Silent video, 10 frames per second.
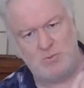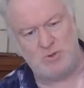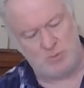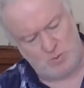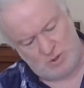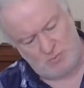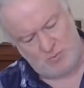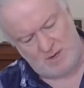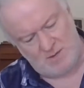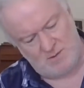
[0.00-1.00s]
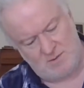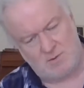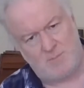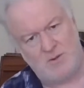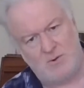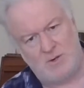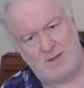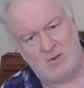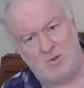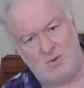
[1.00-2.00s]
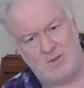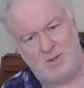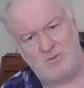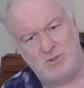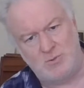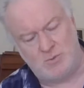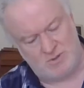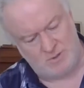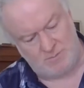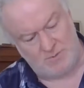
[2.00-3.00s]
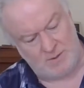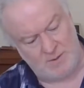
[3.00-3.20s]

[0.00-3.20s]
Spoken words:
were supposed to write something like God loves you or something.